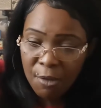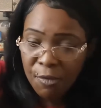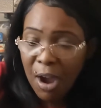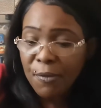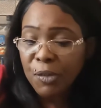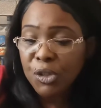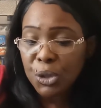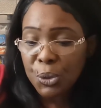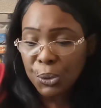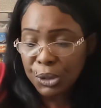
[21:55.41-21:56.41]
Five of
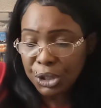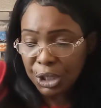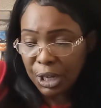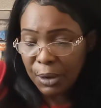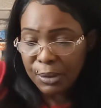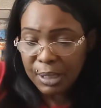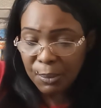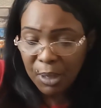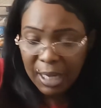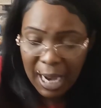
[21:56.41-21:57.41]
Swords, you know,
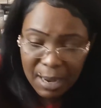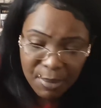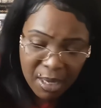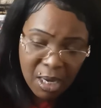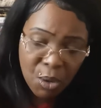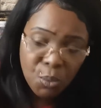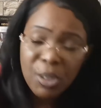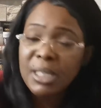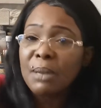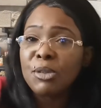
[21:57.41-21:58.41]
someone came
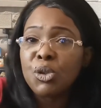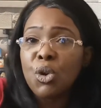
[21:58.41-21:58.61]
with some